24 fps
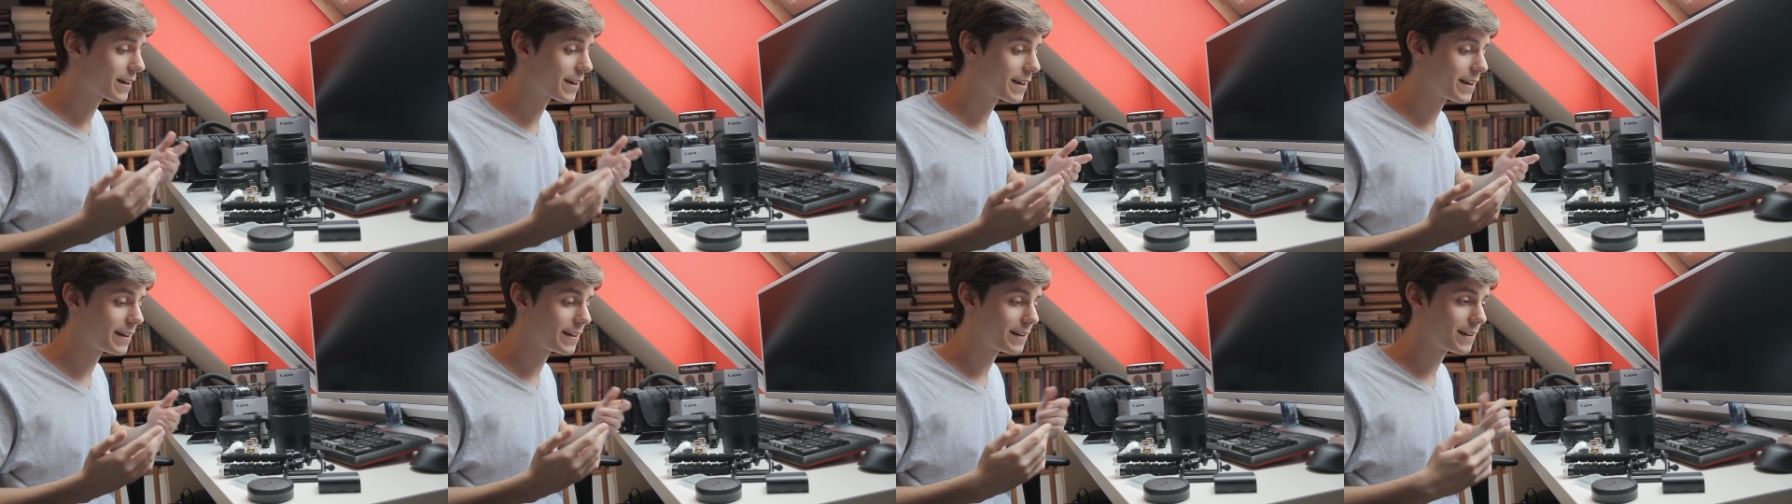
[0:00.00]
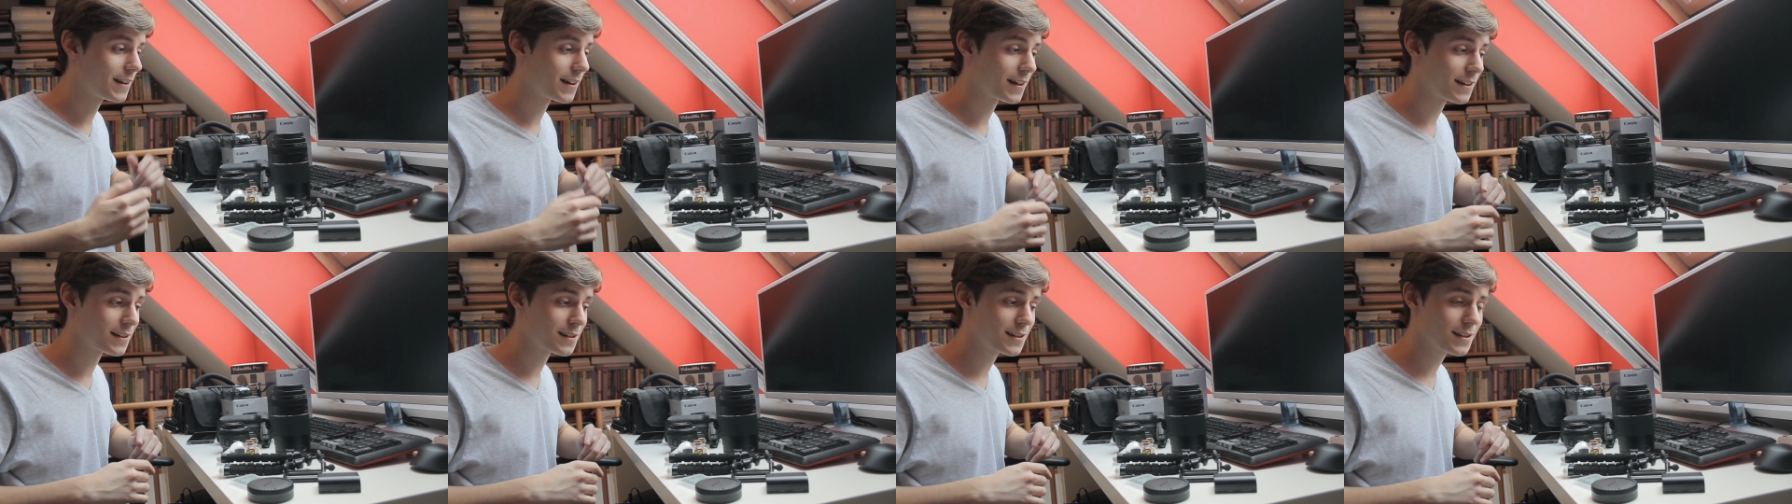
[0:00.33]
kit
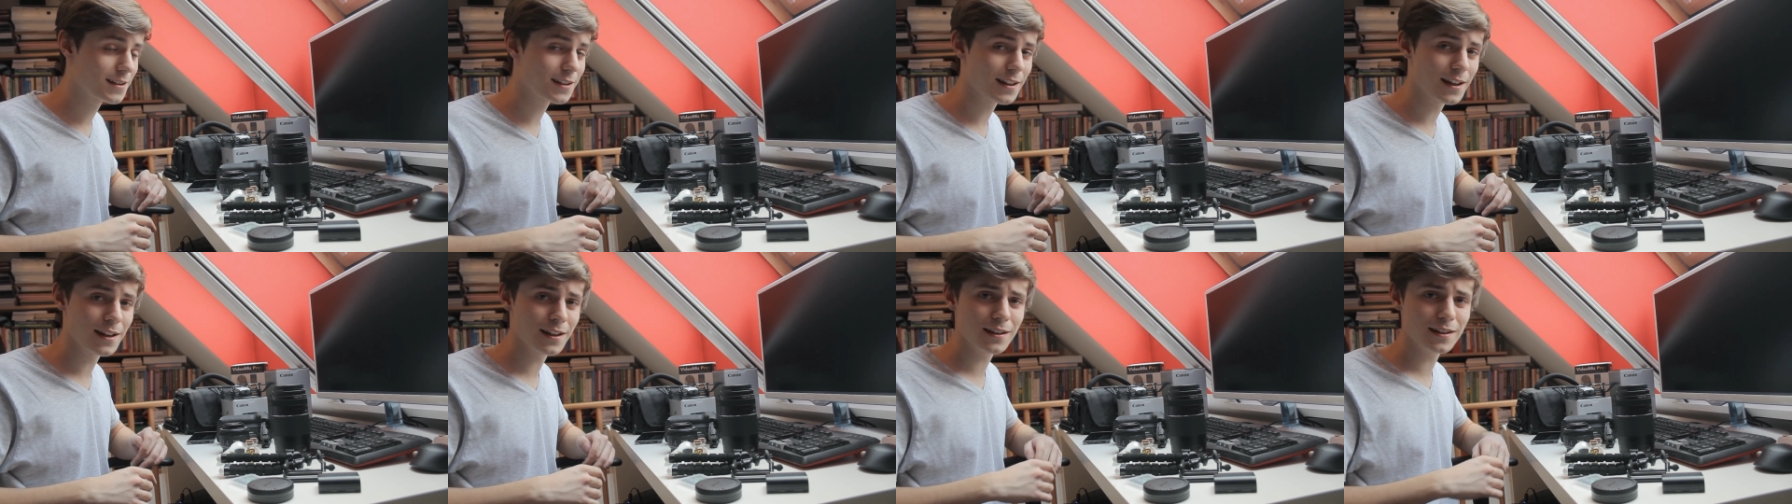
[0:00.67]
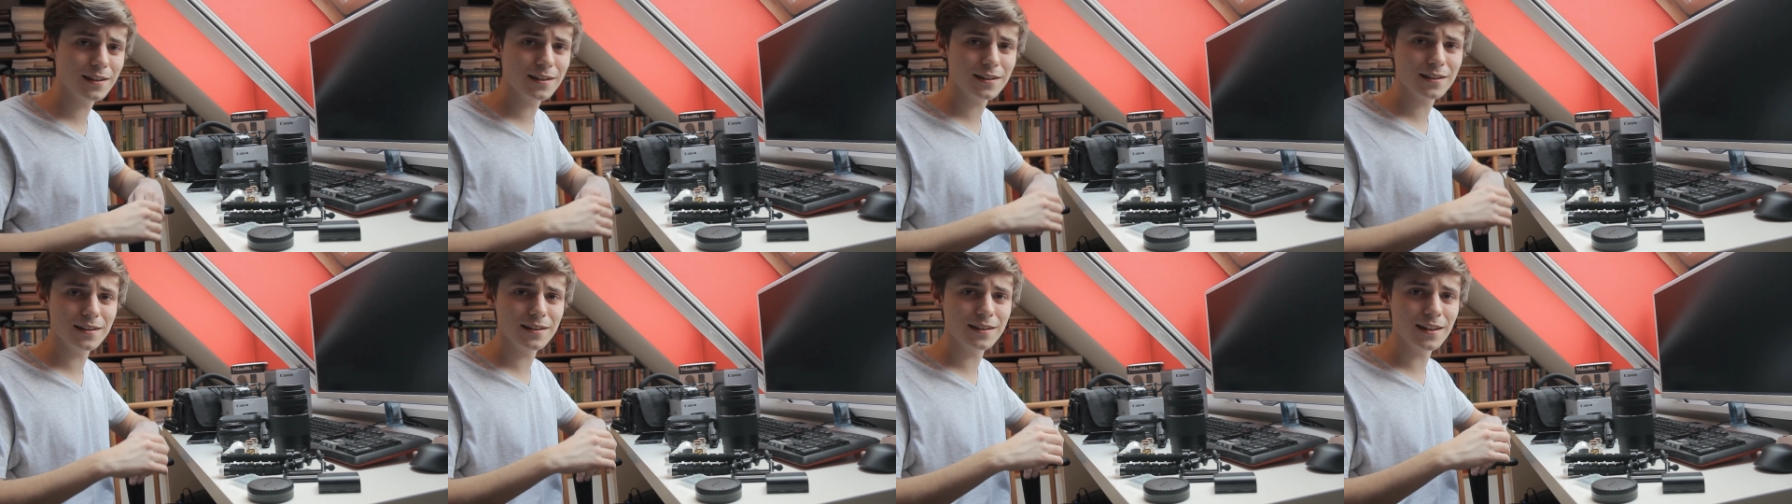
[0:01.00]
lens and
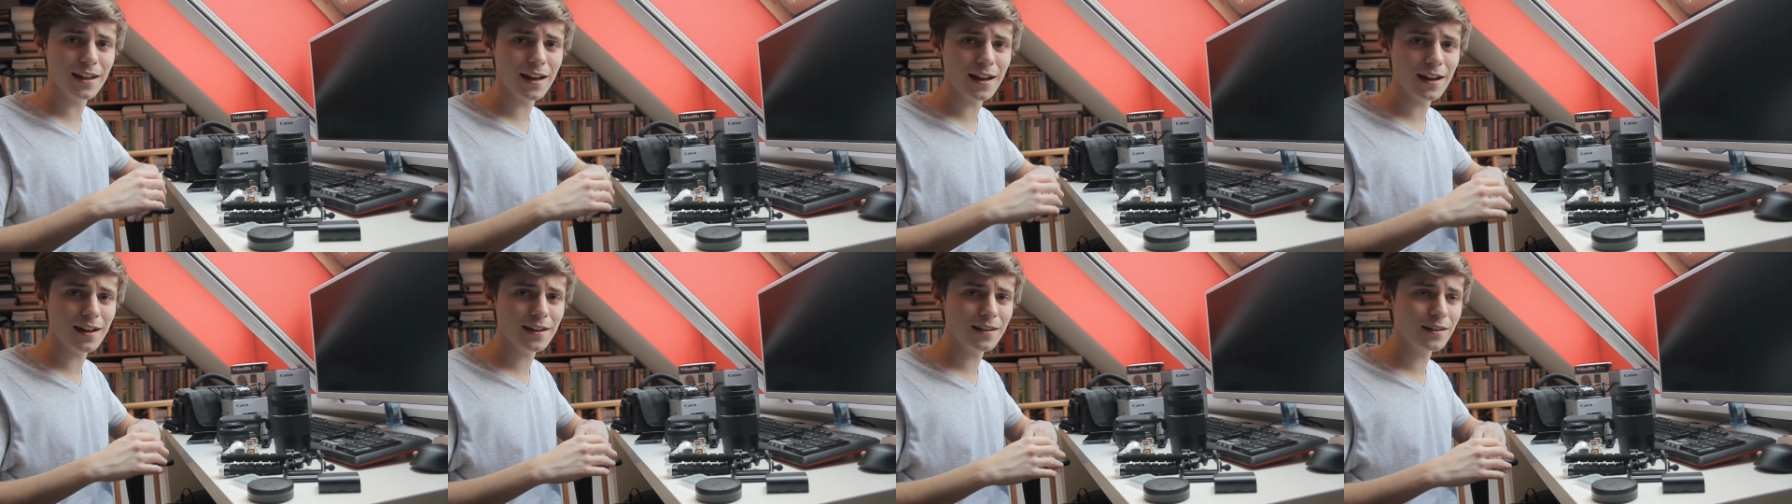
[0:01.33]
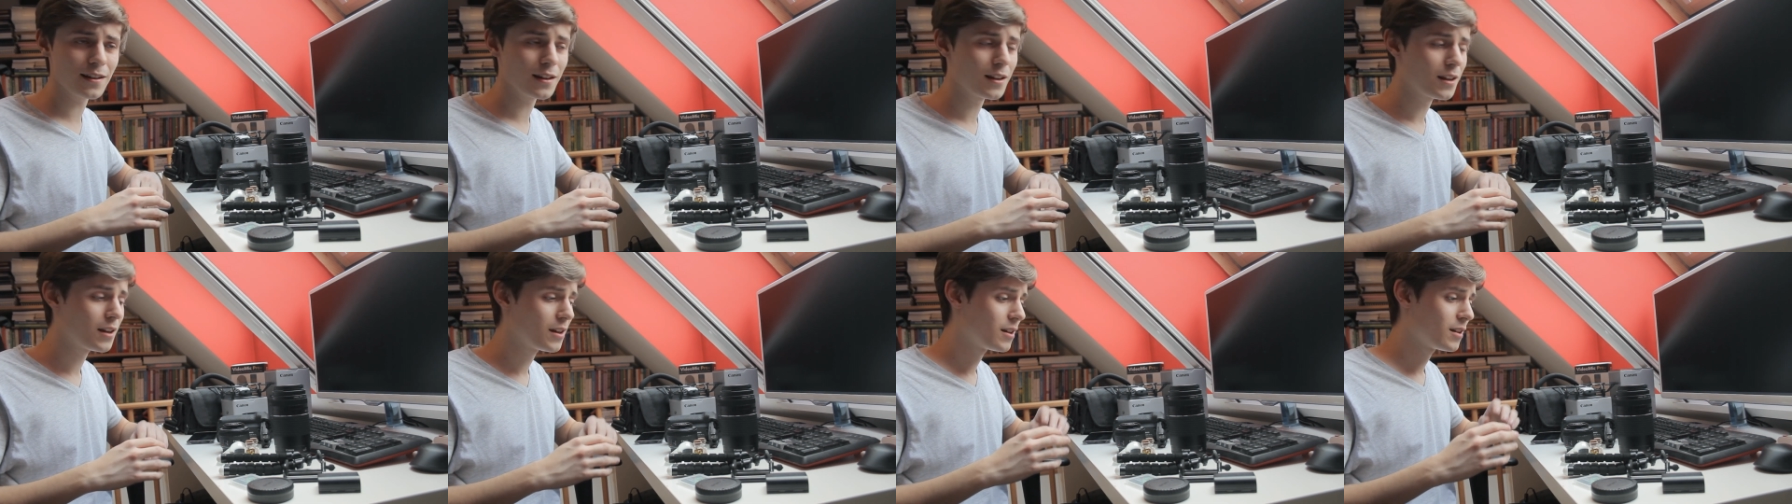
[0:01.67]
then